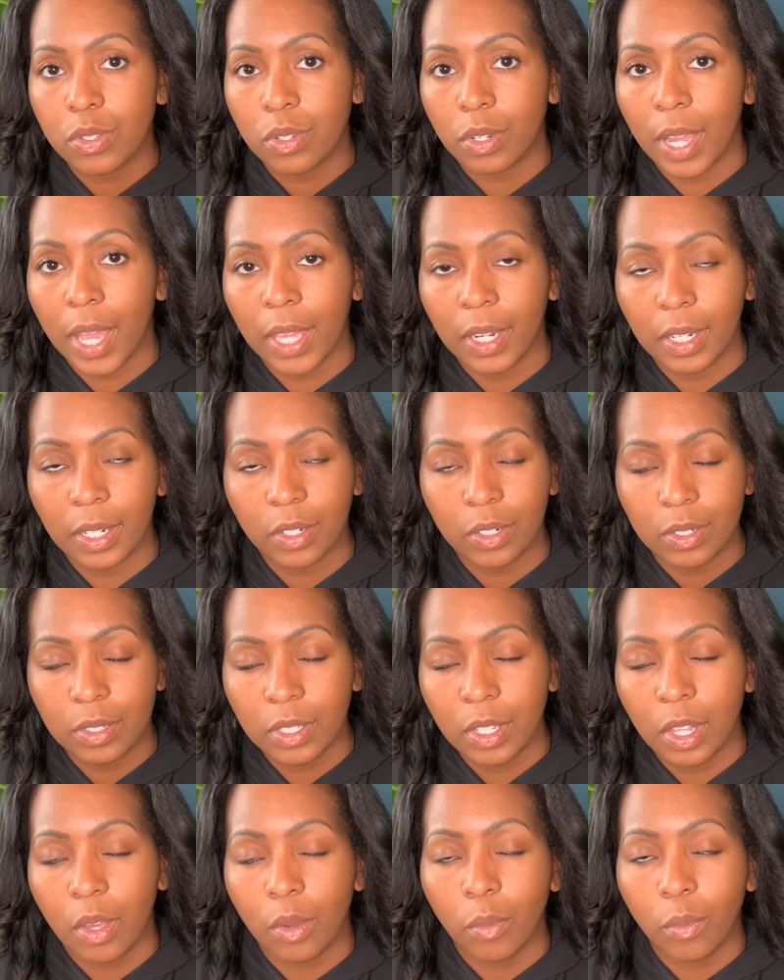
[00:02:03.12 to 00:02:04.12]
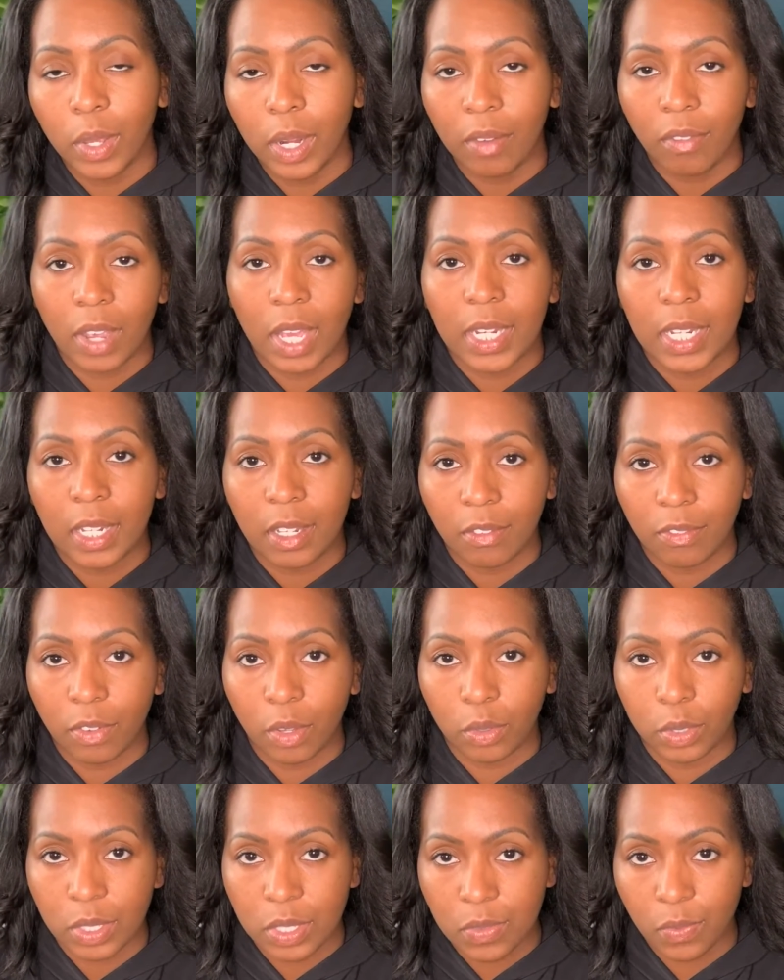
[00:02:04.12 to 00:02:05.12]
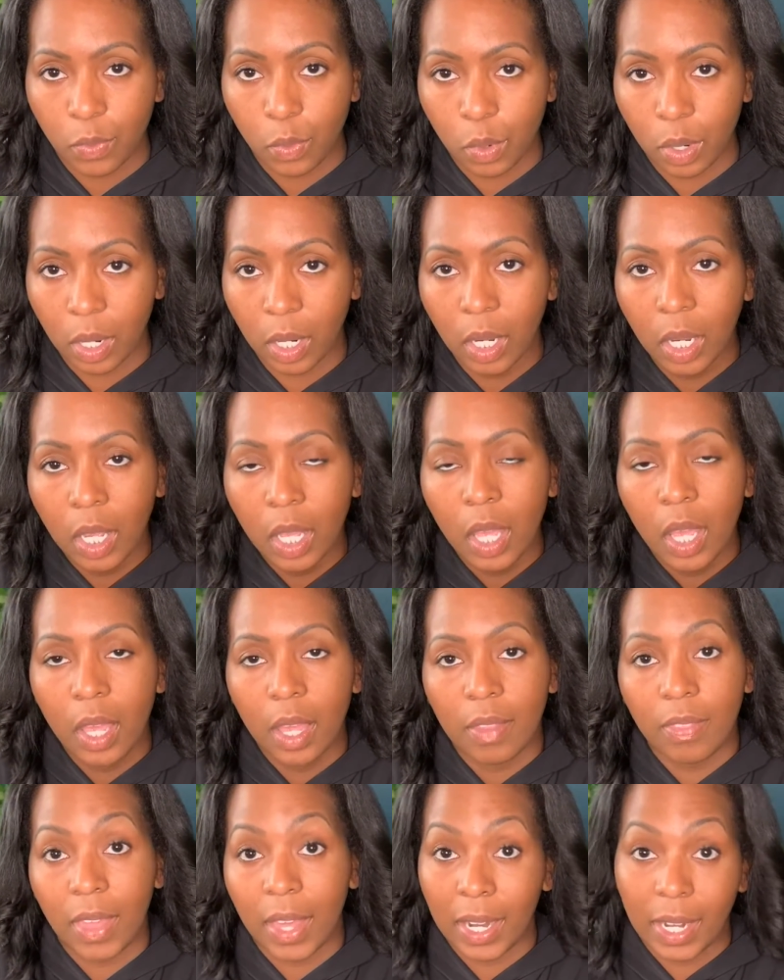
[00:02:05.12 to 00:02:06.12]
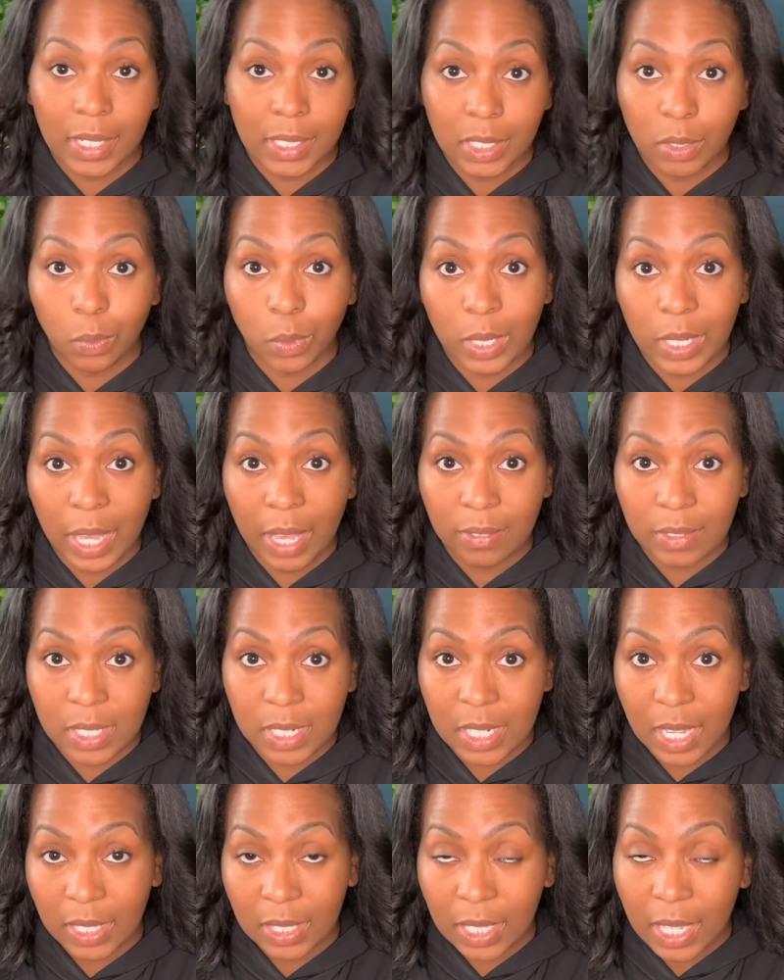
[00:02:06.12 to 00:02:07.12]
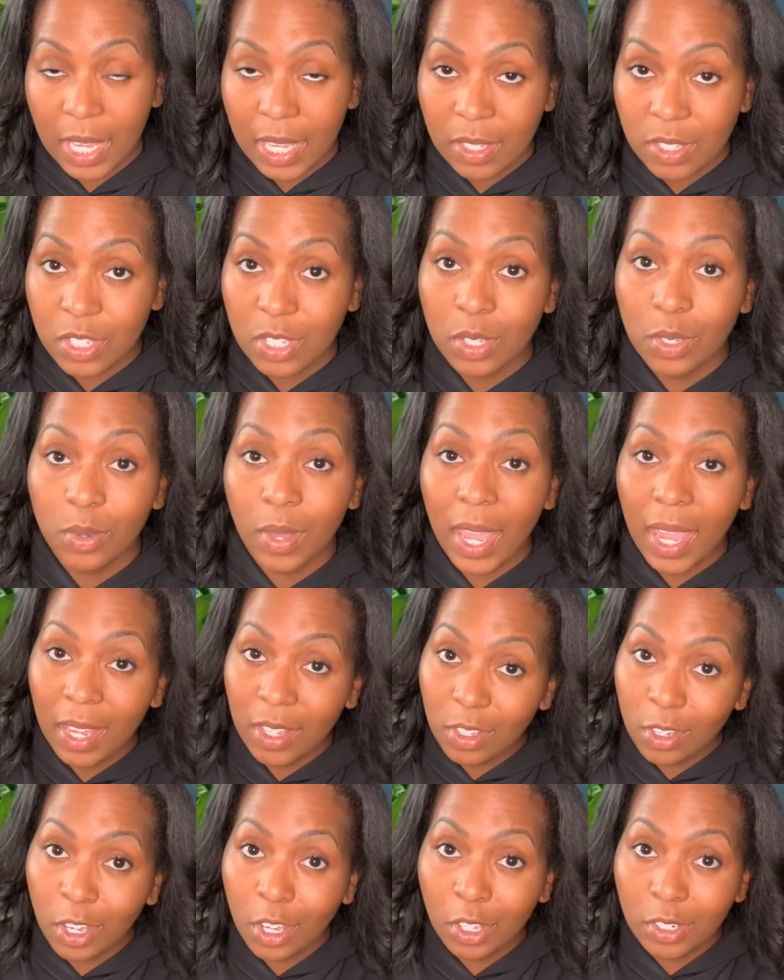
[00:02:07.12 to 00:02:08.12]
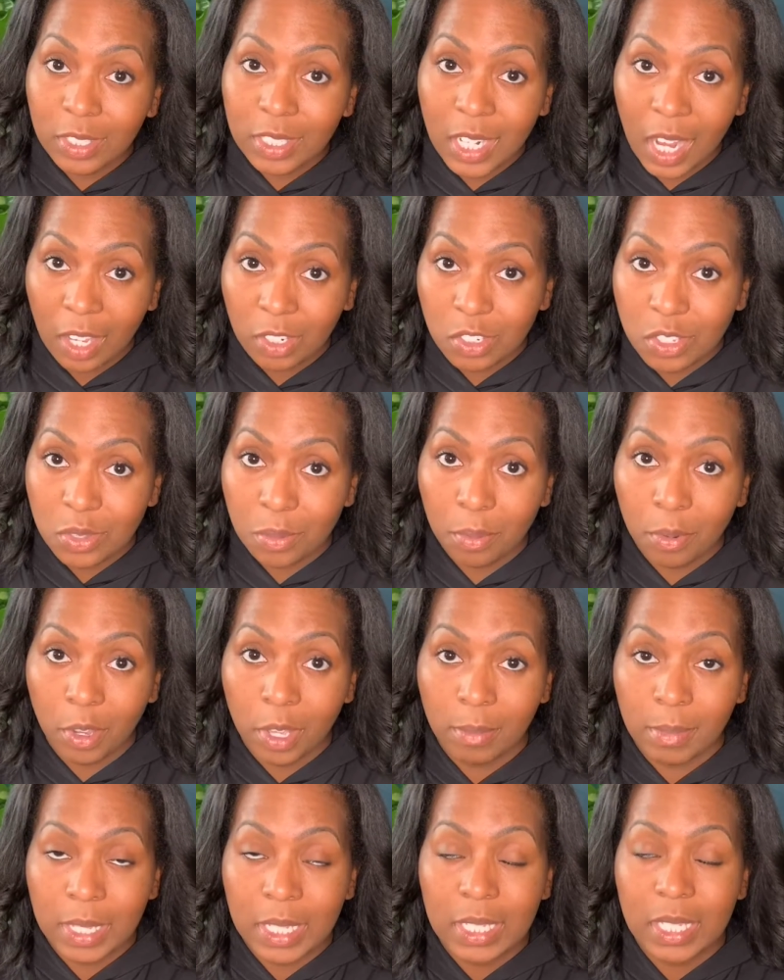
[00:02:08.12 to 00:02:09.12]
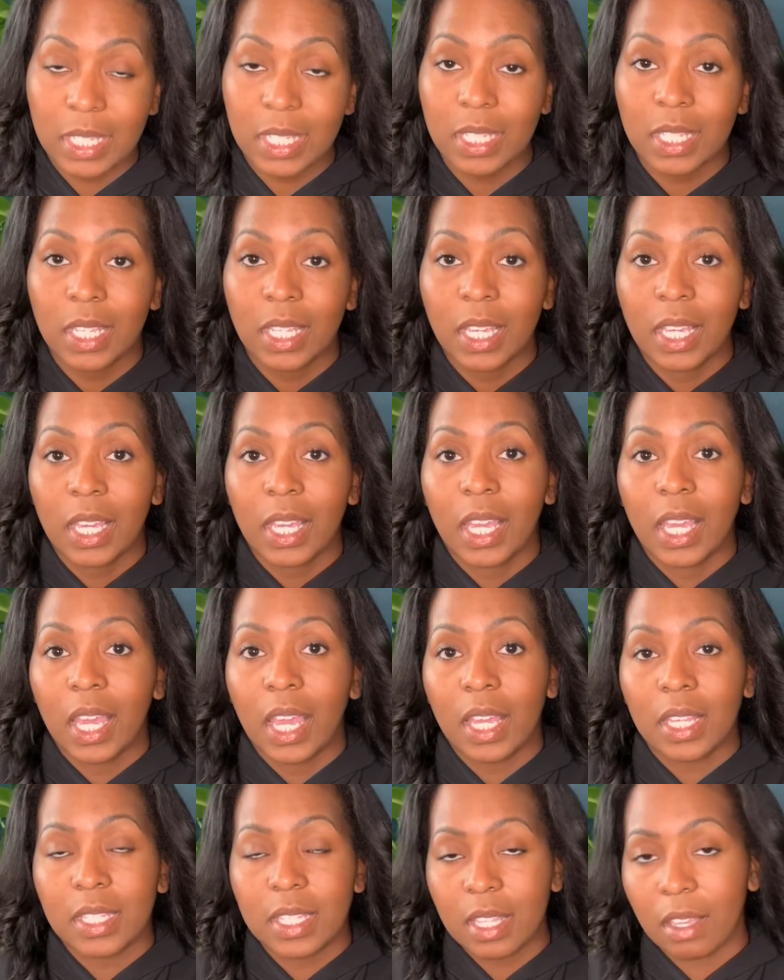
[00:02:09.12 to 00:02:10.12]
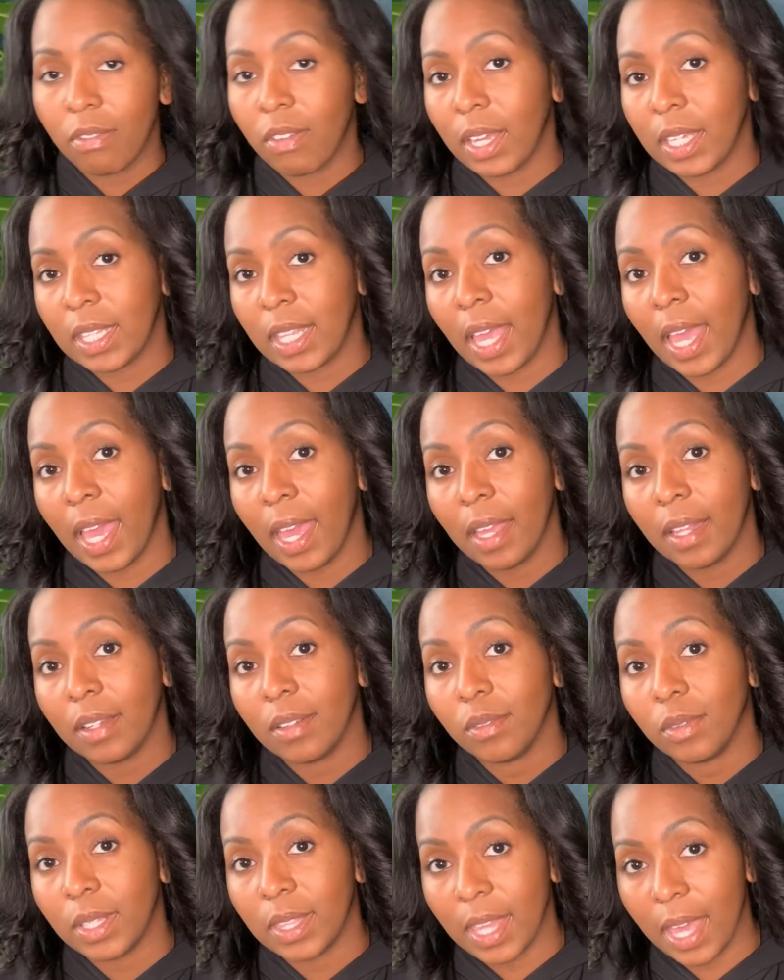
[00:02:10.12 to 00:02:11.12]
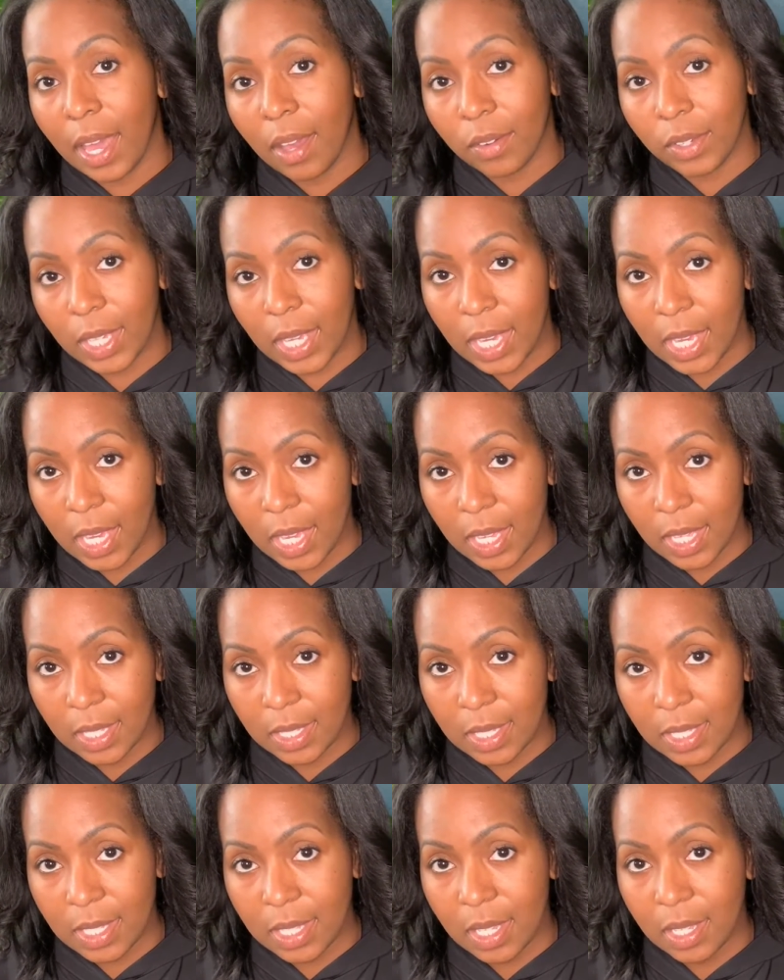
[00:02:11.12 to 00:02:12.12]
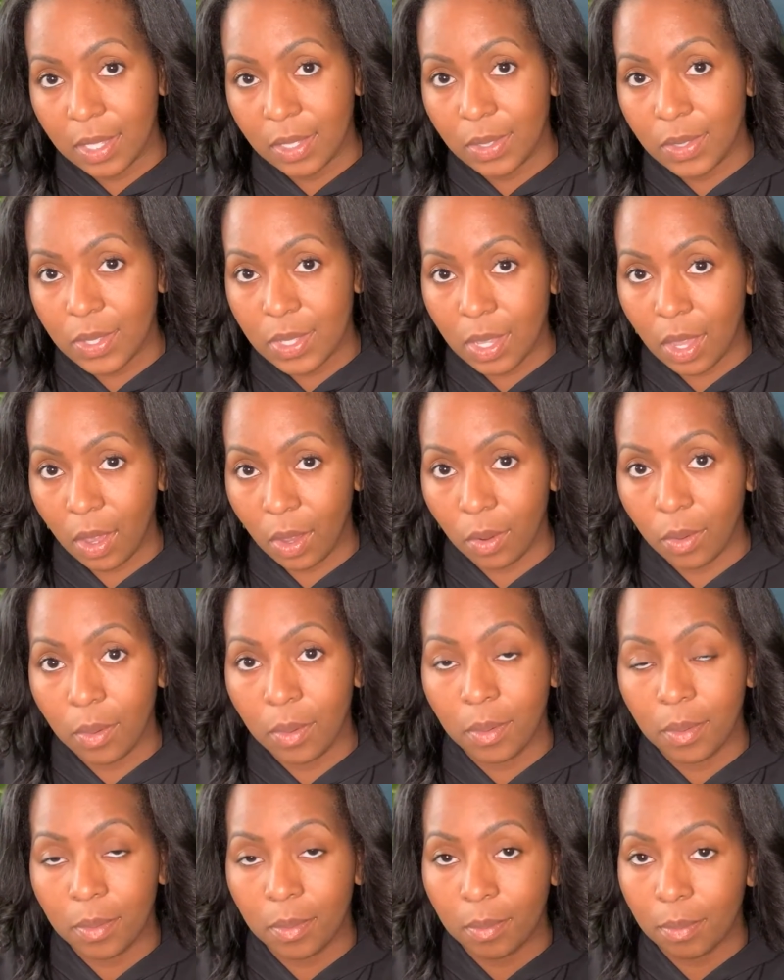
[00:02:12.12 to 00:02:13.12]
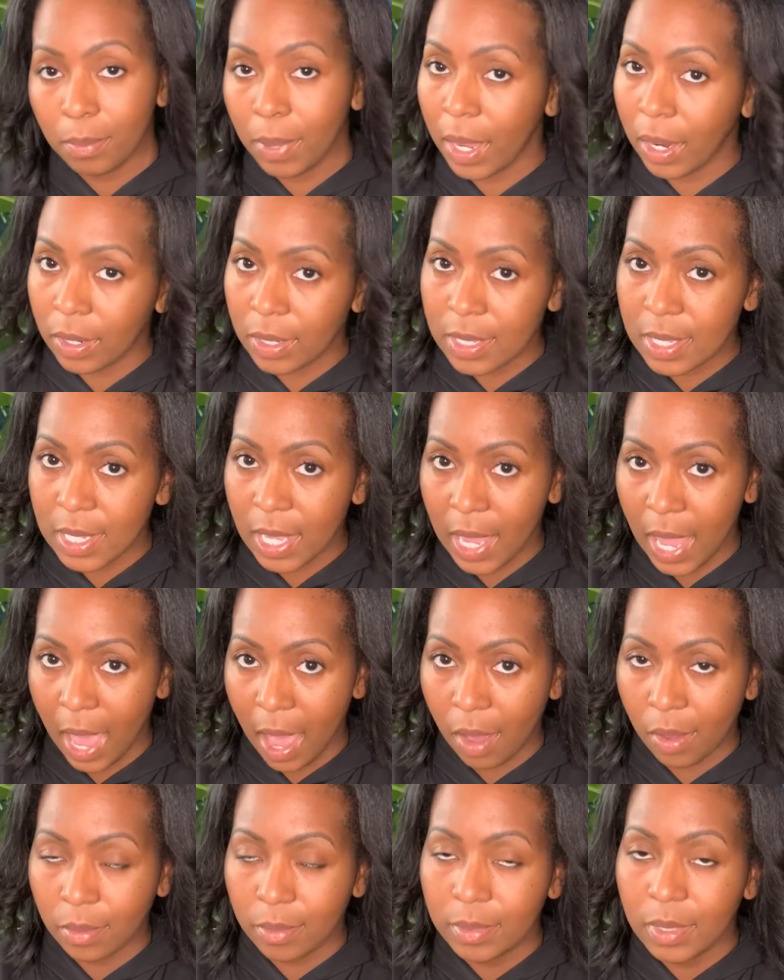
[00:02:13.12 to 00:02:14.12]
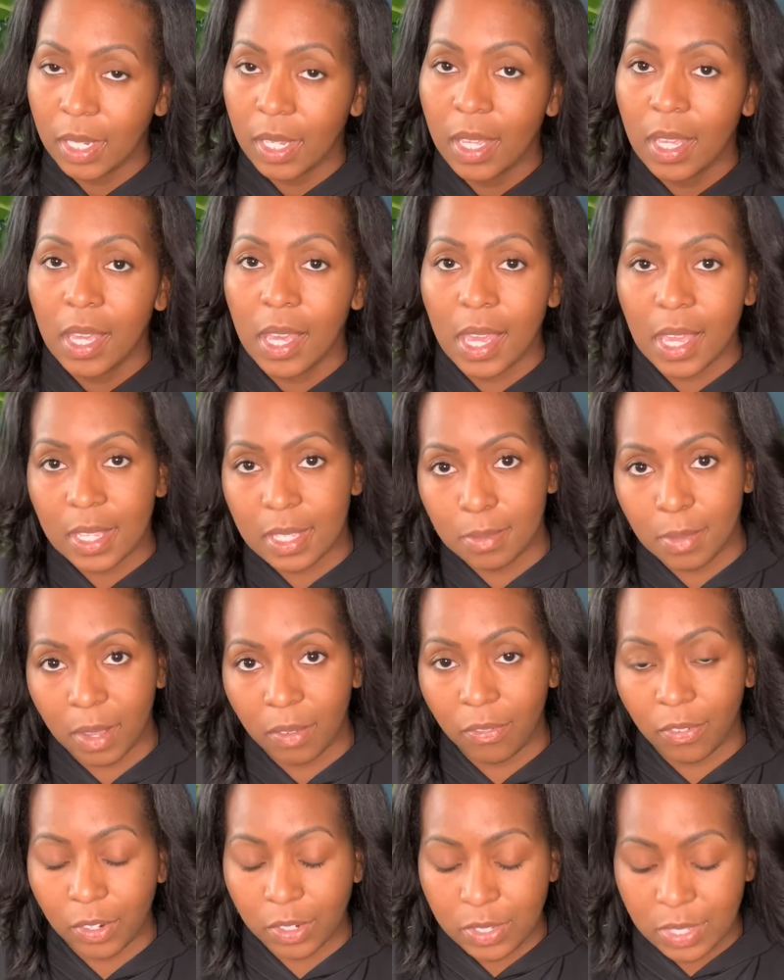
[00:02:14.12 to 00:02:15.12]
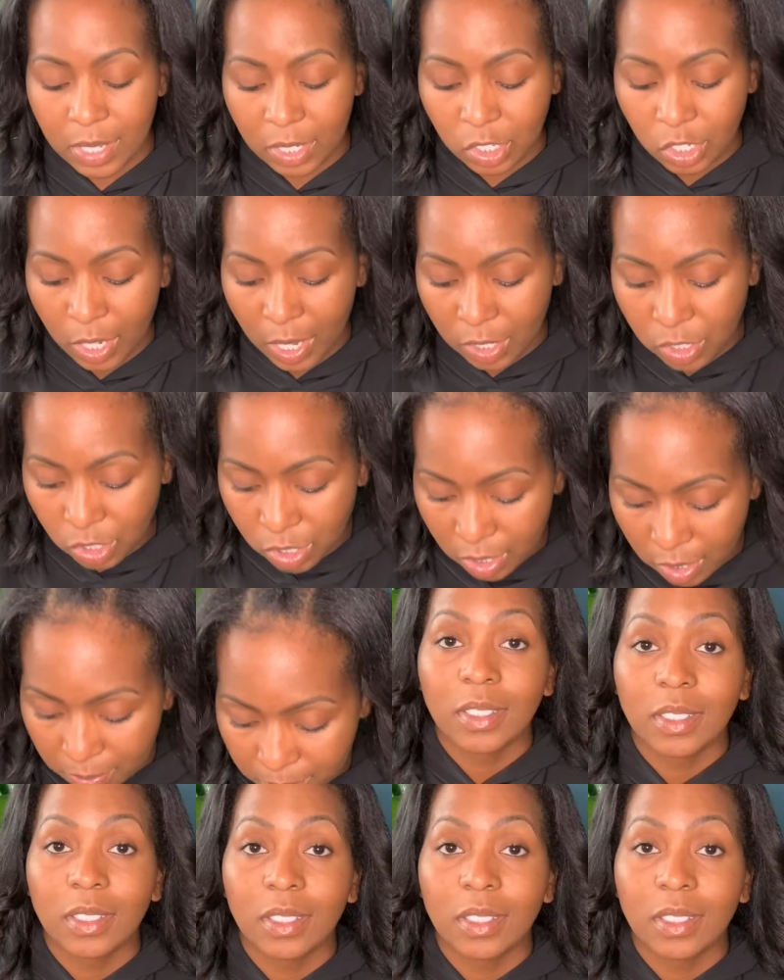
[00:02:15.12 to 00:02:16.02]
or edit or, whatever I needed focus for that I didn't want to have to take the kids to. And you can go to the doctor's appointments and stuff like that without kids. So Parents' Day Out is my first suggestion.